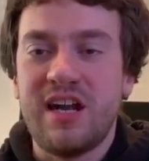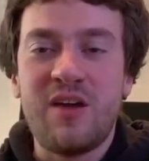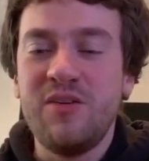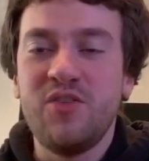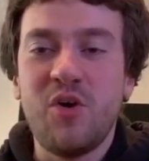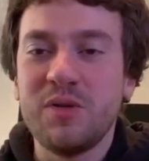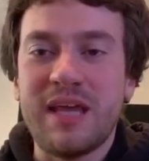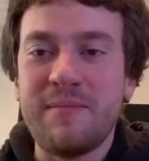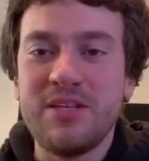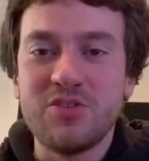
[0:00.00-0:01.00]
I don't even know what
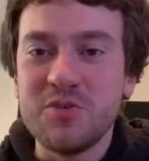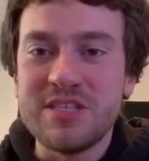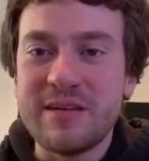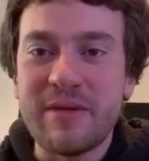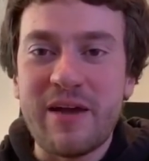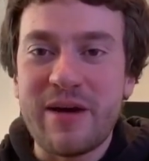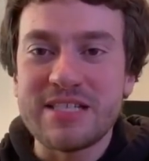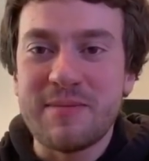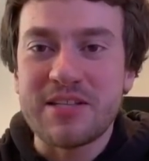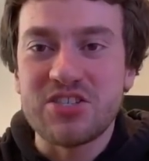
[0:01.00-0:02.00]
that means. Are you the same guy who
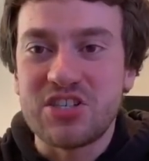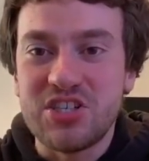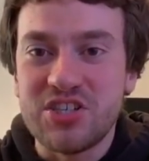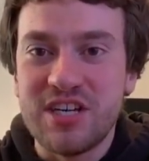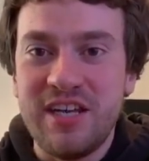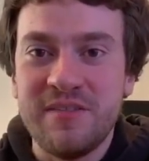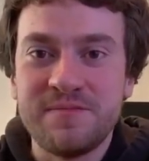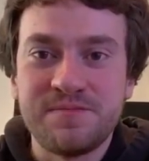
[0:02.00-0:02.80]
asked about security?